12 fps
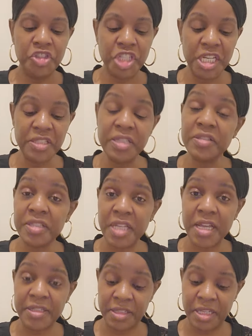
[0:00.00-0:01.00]
Jesus
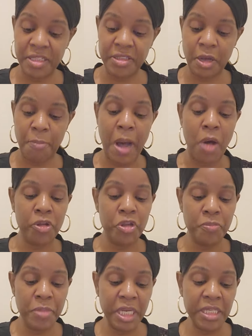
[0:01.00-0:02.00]
says this
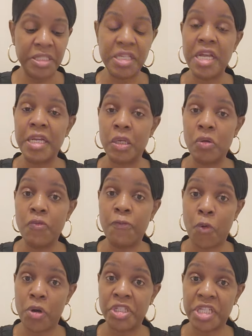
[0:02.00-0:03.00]
about humility in Luke
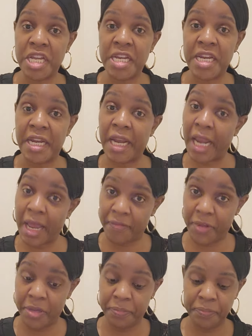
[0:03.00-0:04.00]
14 and
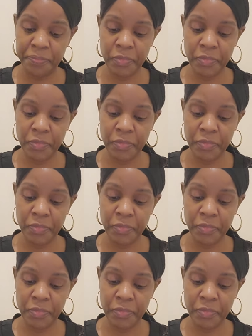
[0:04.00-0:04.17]
11.